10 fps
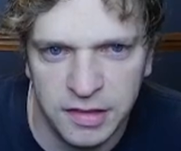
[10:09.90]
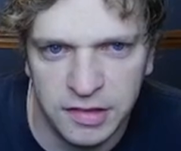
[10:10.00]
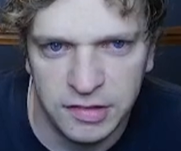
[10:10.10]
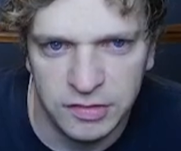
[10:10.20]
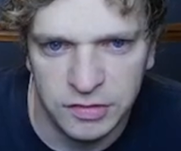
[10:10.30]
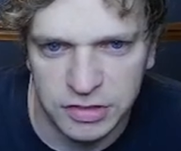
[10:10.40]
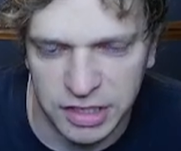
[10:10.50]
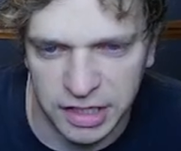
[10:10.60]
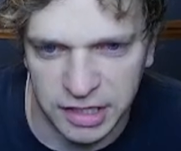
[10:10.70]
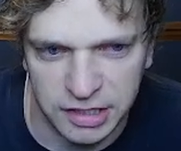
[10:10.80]

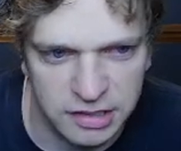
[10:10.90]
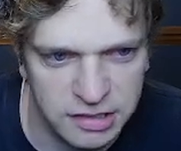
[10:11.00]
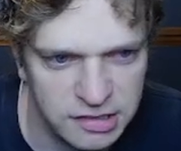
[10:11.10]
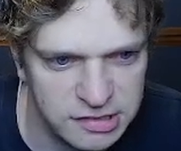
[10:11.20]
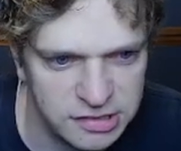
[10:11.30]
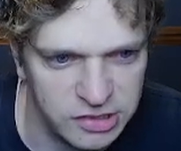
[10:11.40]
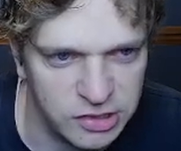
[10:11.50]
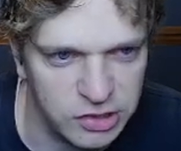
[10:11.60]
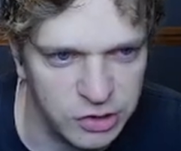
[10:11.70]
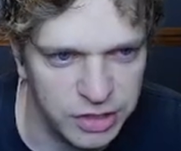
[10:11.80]
Okay,
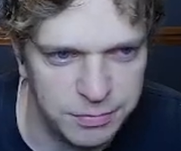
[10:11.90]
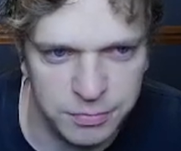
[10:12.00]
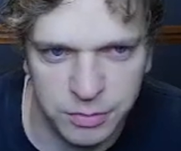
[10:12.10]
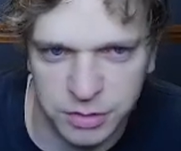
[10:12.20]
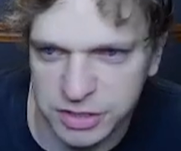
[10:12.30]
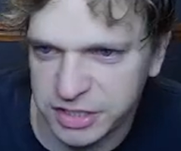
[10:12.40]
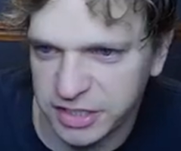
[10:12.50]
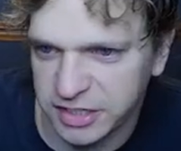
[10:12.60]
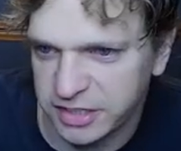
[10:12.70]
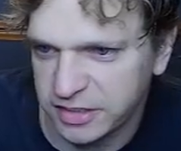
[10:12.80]
so yep, we're just
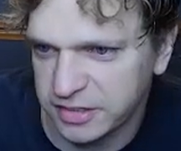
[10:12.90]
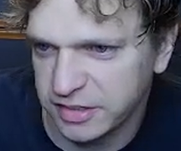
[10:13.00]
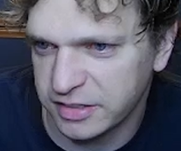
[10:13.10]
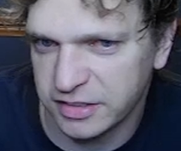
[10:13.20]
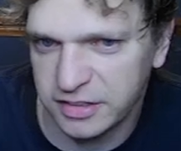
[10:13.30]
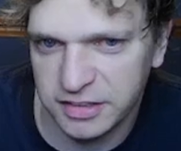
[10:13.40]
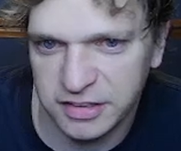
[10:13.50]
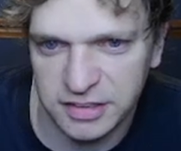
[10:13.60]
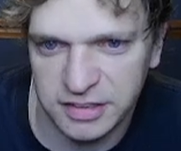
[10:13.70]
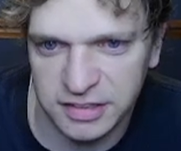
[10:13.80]
gonna.
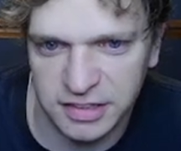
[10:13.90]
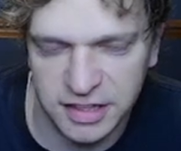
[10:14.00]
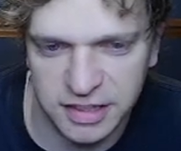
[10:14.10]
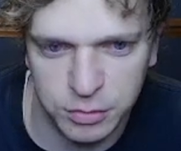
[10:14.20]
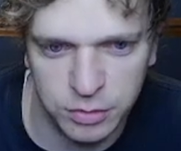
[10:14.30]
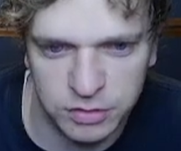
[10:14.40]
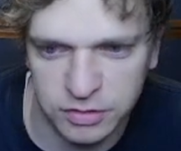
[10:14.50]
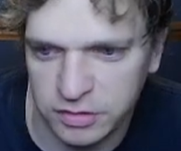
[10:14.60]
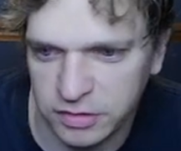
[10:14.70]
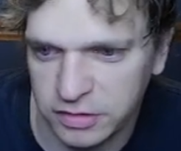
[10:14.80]
I think
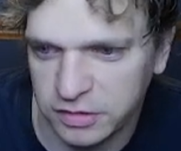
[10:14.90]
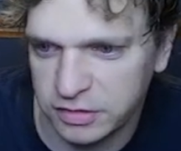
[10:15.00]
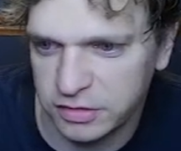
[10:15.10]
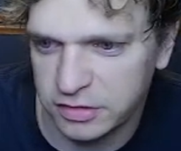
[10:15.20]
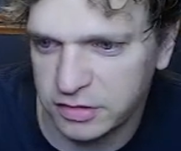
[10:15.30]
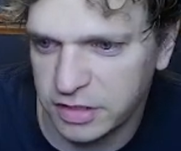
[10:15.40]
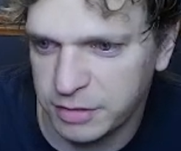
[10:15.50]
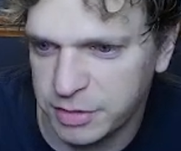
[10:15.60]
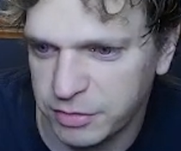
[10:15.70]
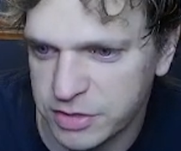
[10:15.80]
we'll. How
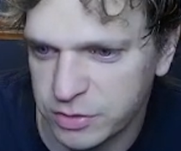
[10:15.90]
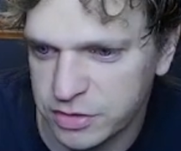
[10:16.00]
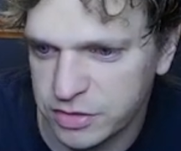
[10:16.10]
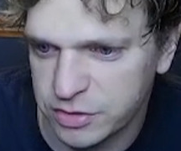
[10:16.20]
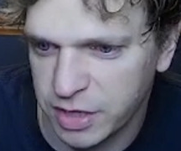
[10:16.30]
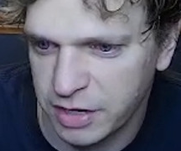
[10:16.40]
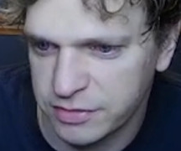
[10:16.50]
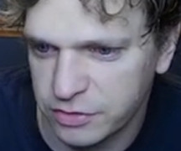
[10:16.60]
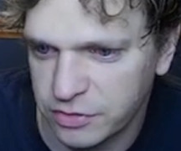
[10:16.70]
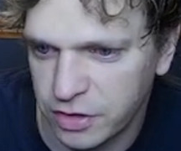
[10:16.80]
many red sources do we have
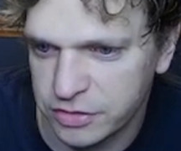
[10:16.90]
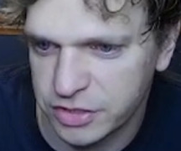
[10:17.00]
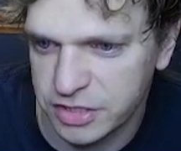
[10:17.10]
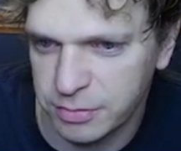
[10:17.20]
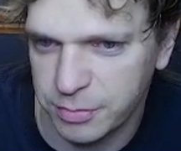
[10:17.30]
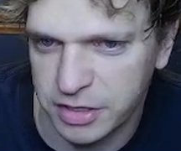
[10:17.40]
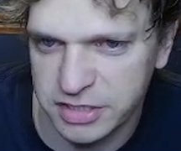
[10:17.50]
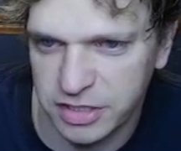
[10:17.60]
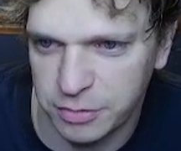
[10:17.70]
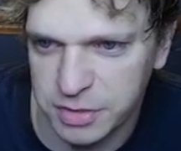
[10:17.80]
so far? Just the
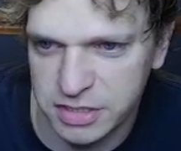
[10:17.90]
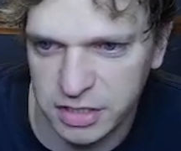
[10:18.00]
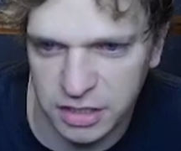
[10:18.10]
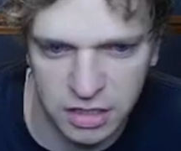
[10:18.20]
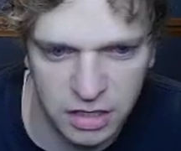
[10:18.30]
Monastery Mystic.